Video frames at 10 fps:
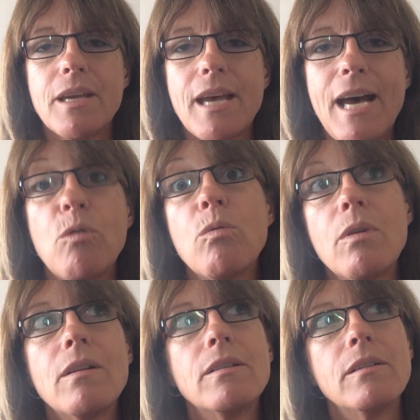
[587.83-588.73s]
how
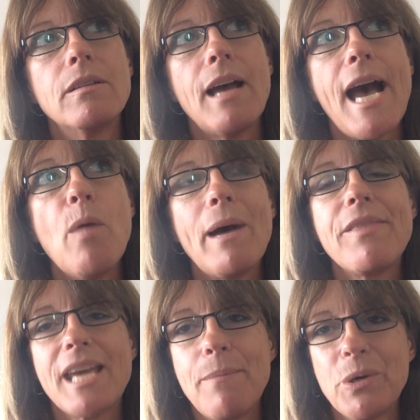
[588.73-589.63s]
how bad
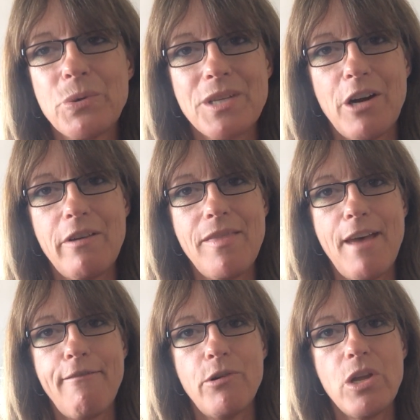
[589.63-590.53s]
the chemicals are in
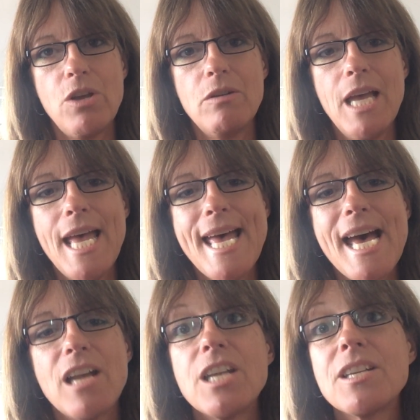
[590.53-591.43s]
there for you.
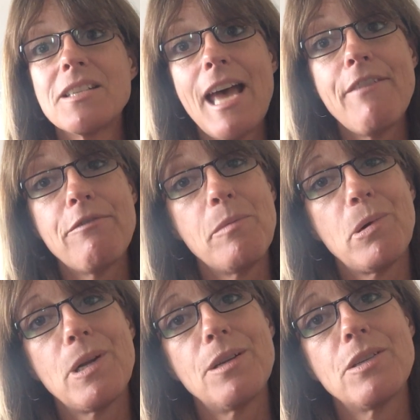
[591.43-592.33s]
And it doesn't have every
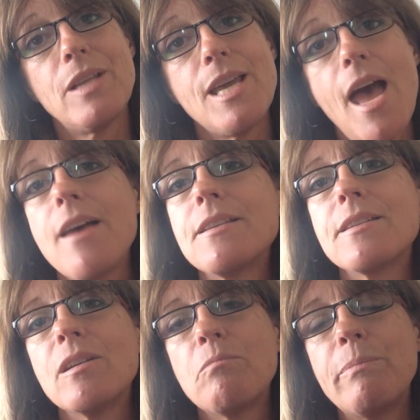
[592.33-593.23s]
product on there yet. It's
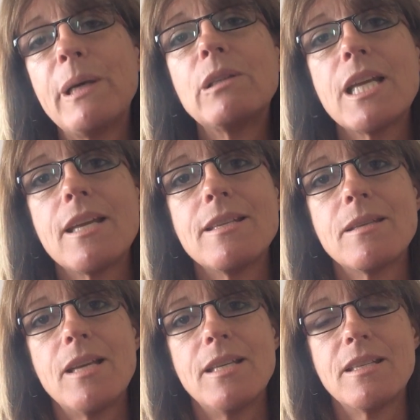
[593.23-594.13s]
still building
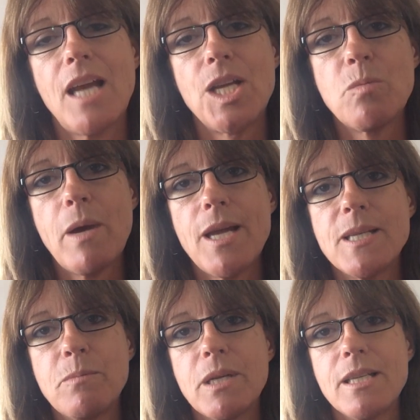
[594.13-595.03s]
its
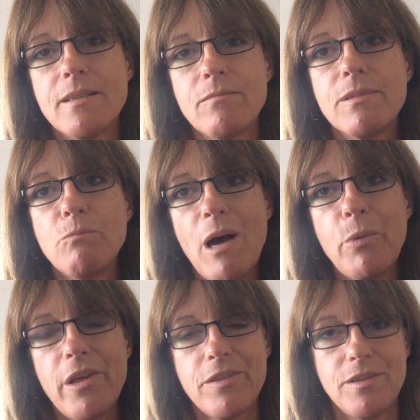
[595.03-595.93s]
database, but it's well
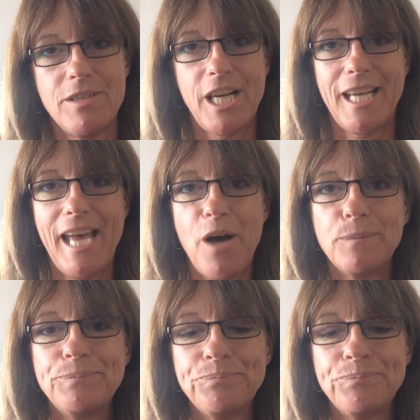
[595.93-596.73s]
worth checking out.